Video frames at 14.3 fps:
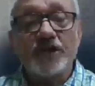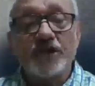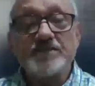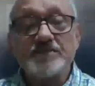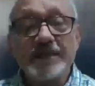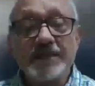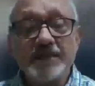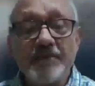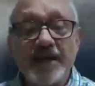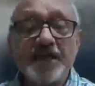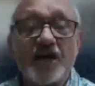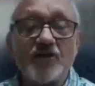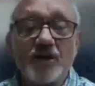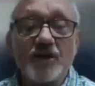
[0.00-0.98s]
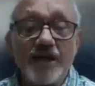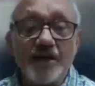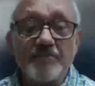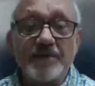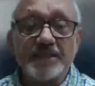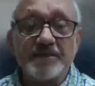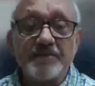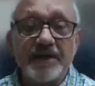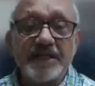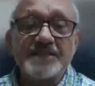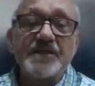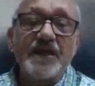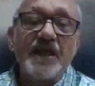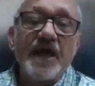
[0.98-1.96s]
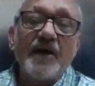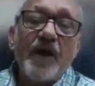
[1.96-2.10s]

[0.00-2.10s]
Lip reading: To teach mathematics, you have to learn mathematics.